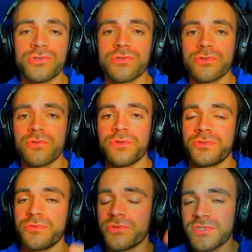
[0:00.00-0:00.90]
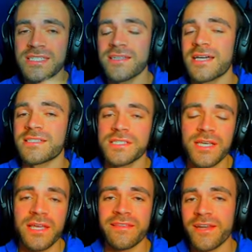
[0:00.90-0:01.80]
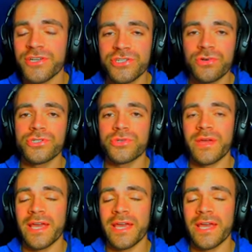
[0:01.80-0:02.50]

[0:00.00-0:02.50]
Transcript: you to, you use these lines of sight that I showed you,